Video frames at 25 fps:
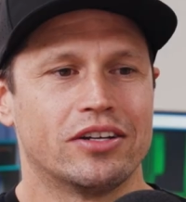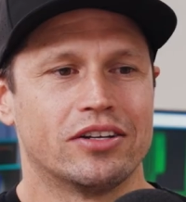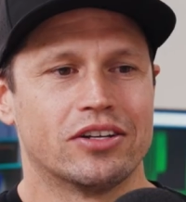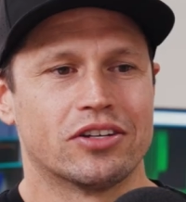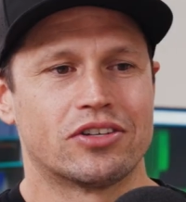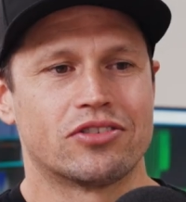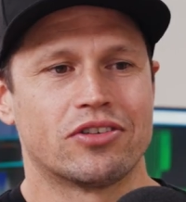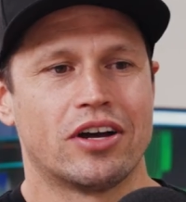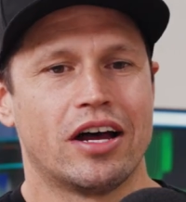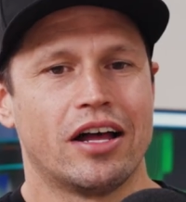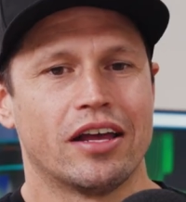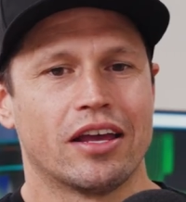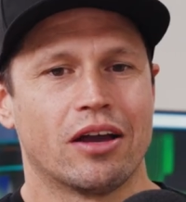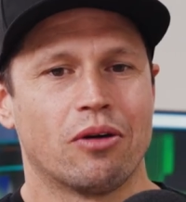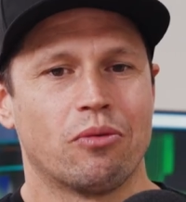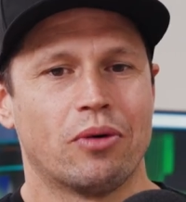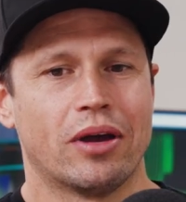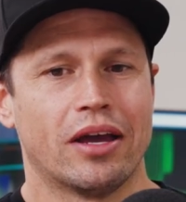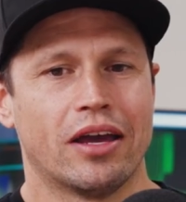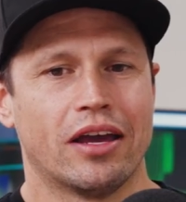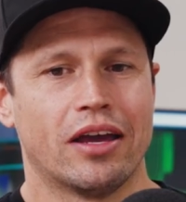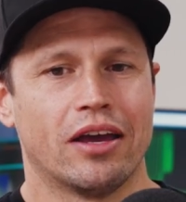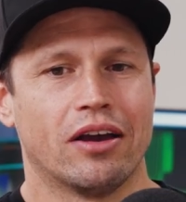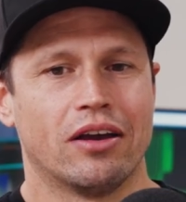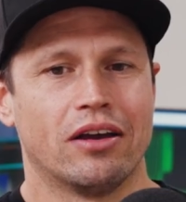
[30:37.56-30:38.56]
in Australia
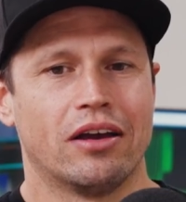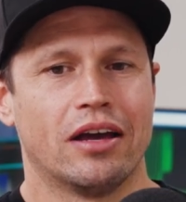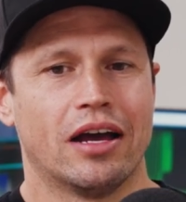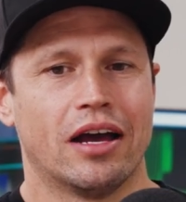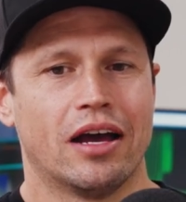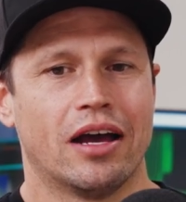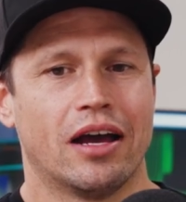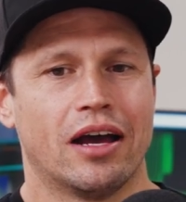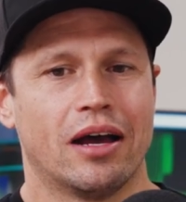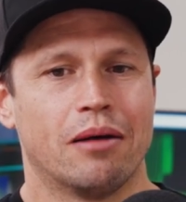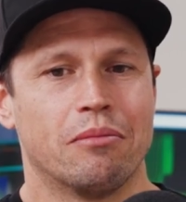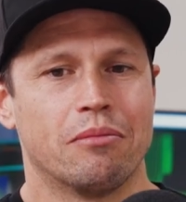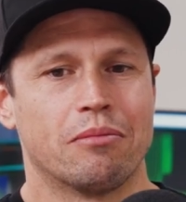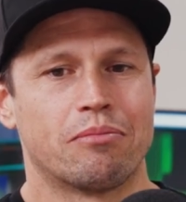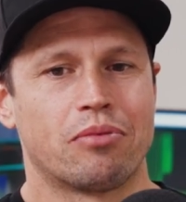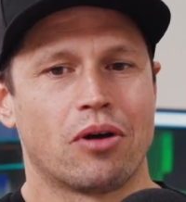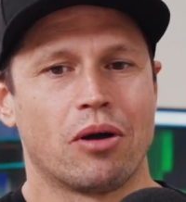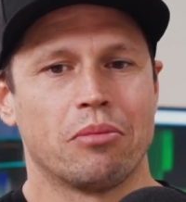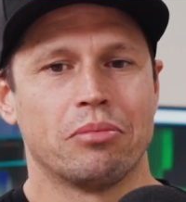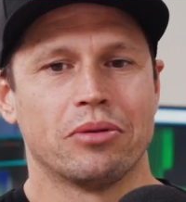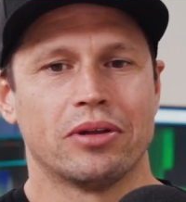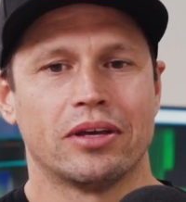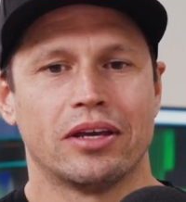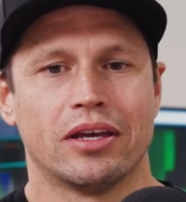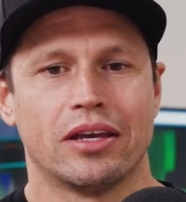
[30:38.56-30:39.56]
where
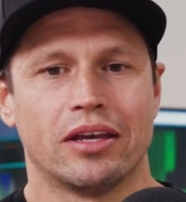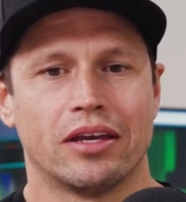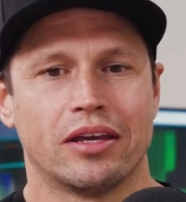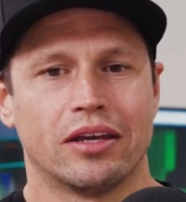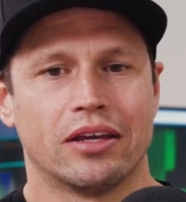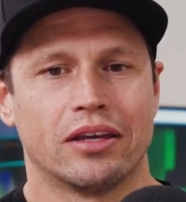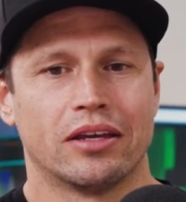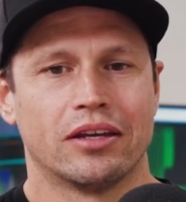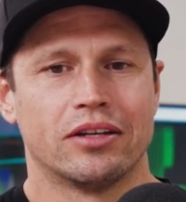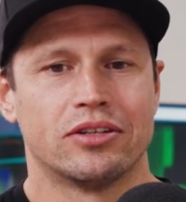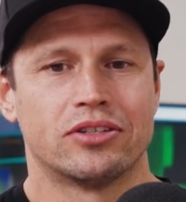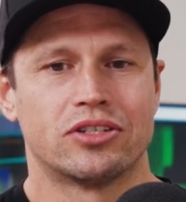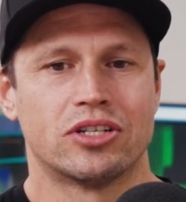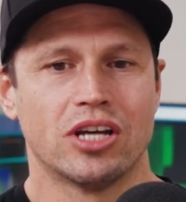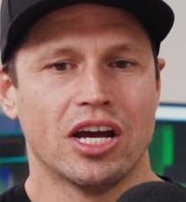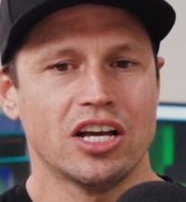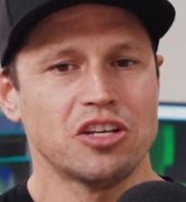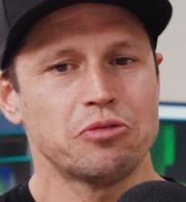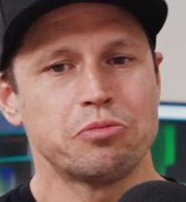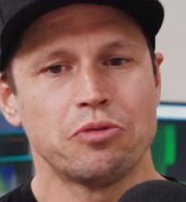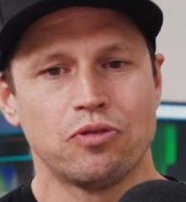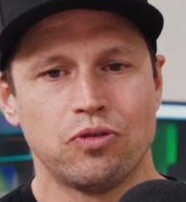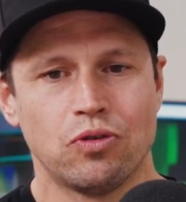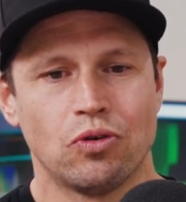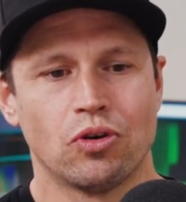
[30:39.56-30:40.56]
probably
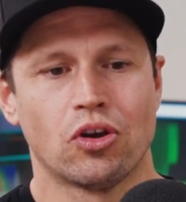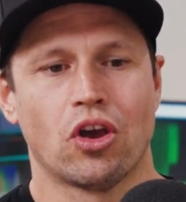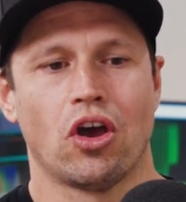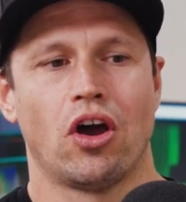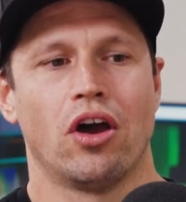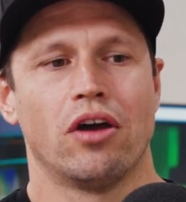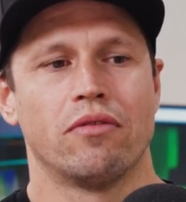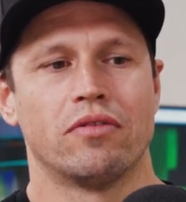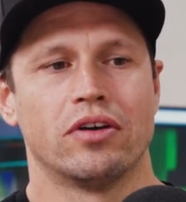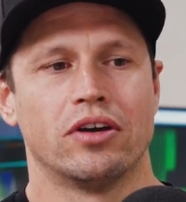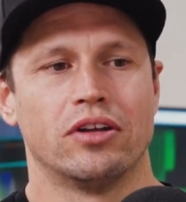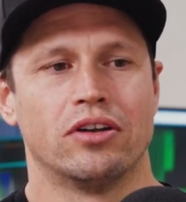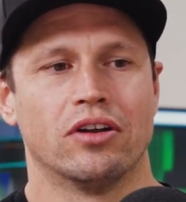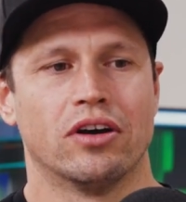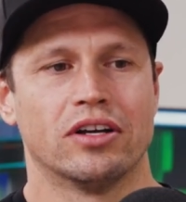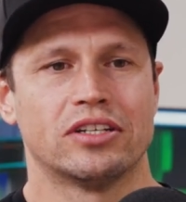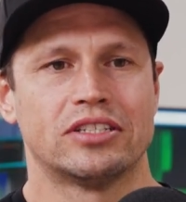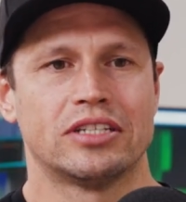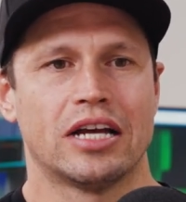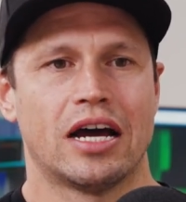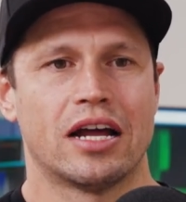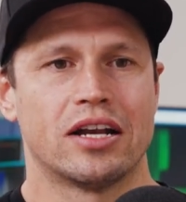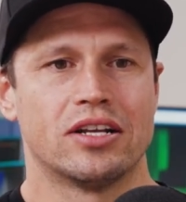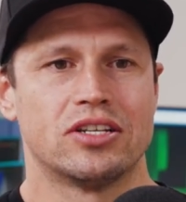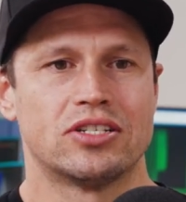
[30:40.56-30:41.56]
just before COVID, I
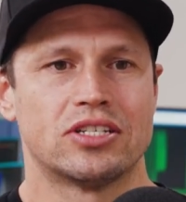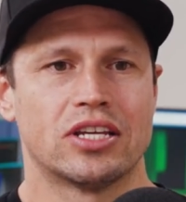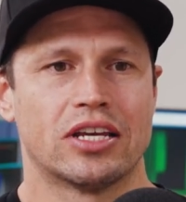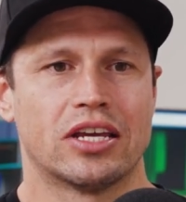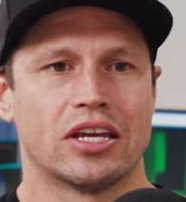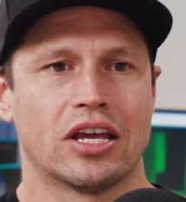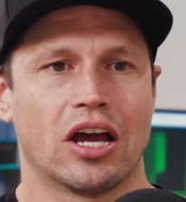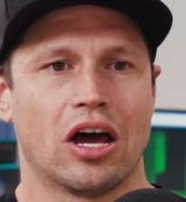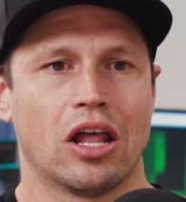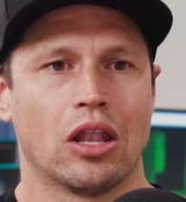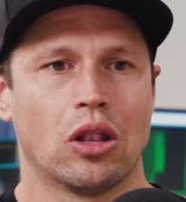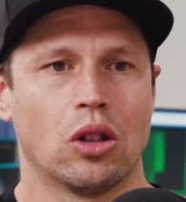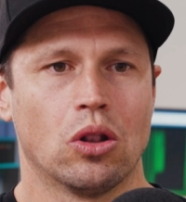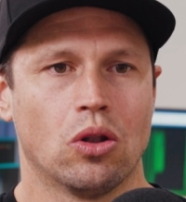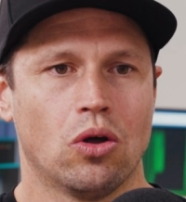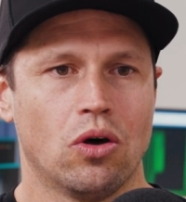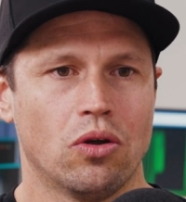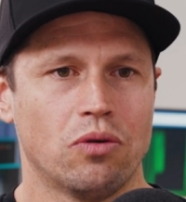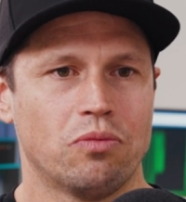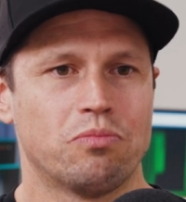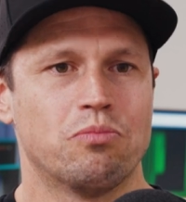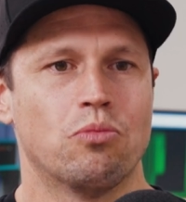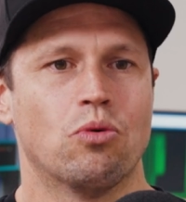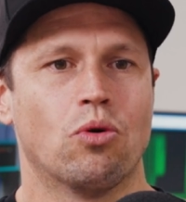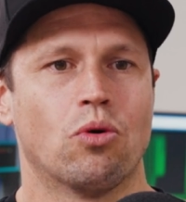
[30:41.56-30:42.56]
started to see a
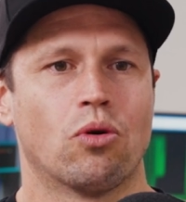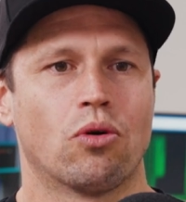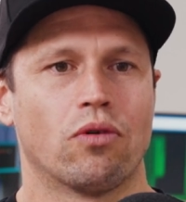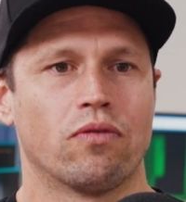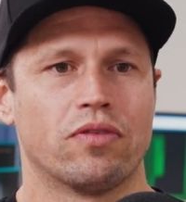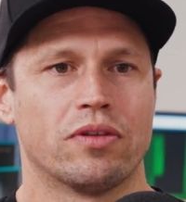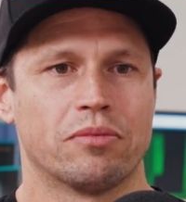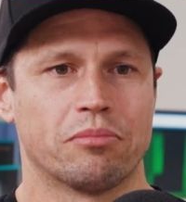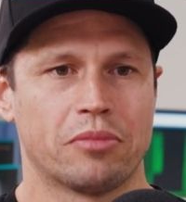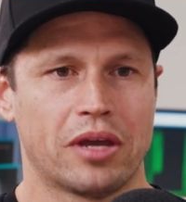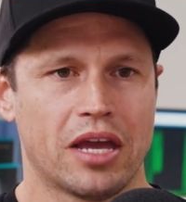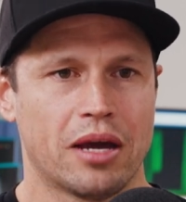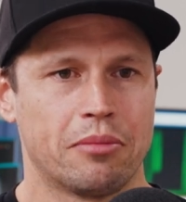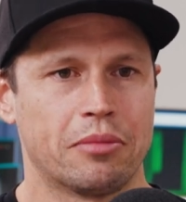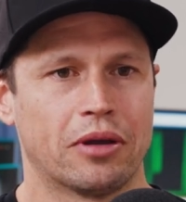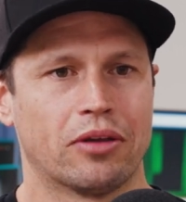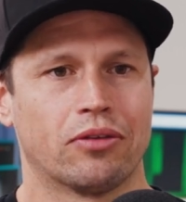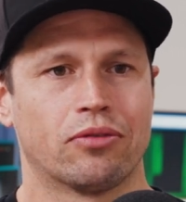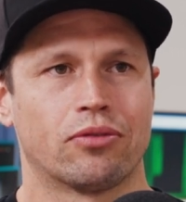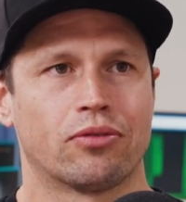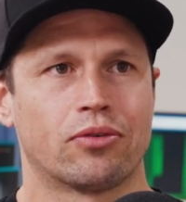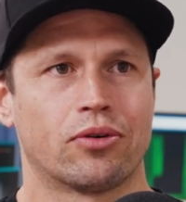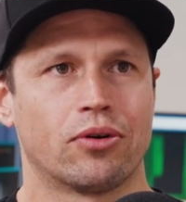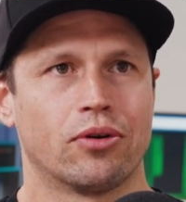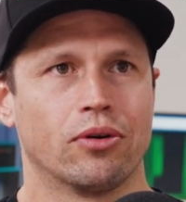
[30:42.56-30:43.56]
lot more of them coming
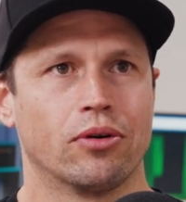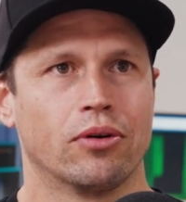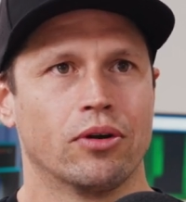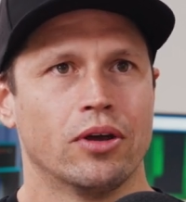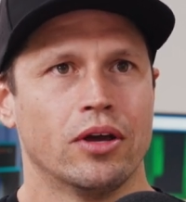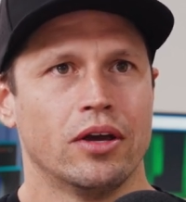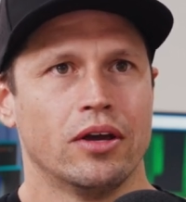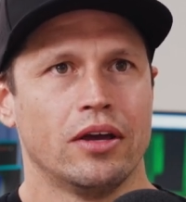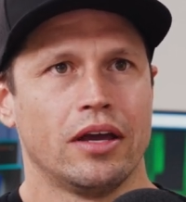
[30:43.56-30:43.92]
through.